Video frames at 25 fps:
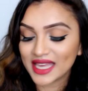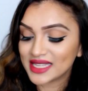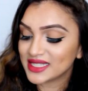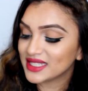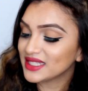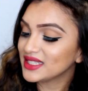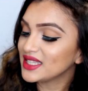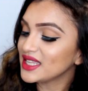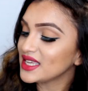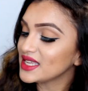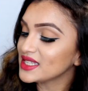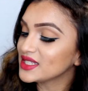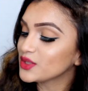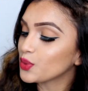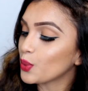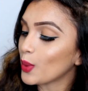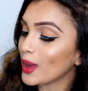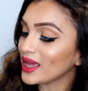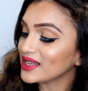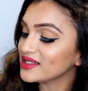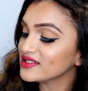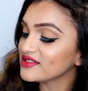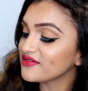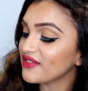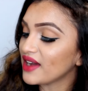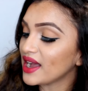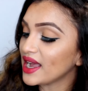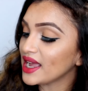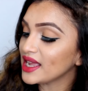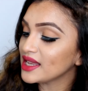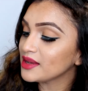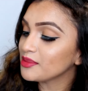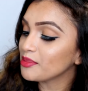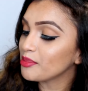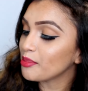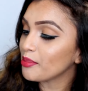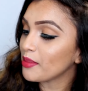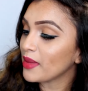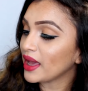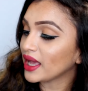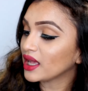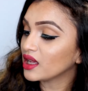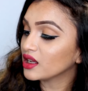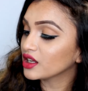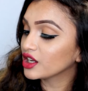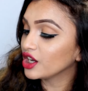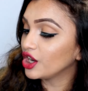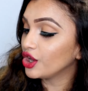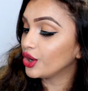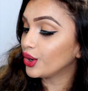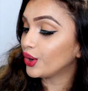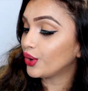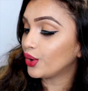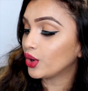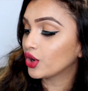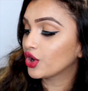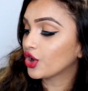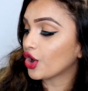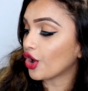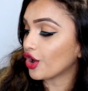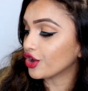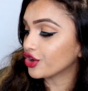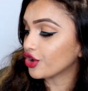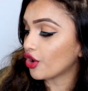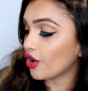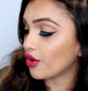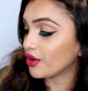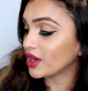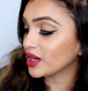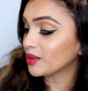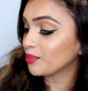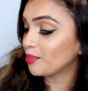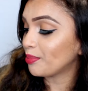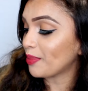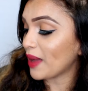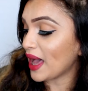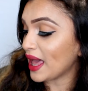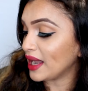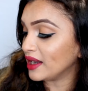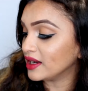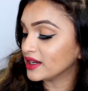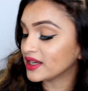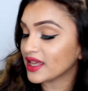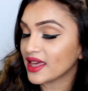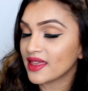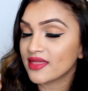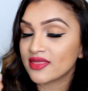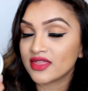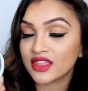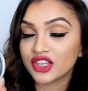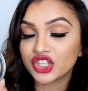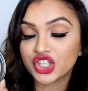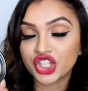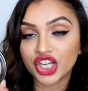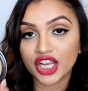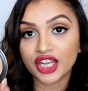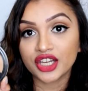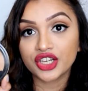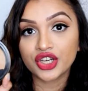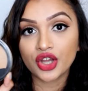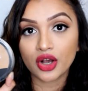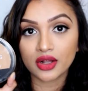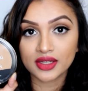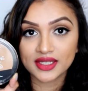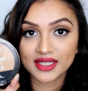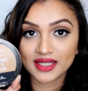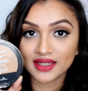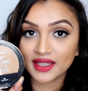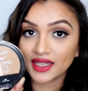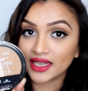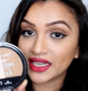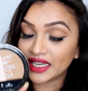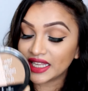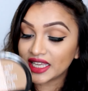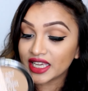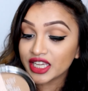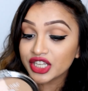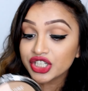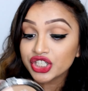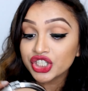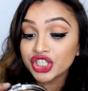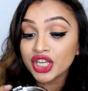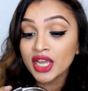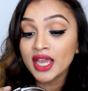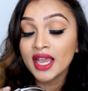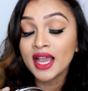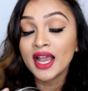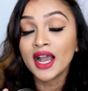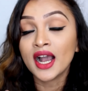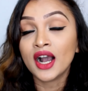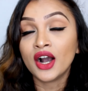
is this Wet n Wild Mega Glow Contouring Palette in the shade Dolce the Leash.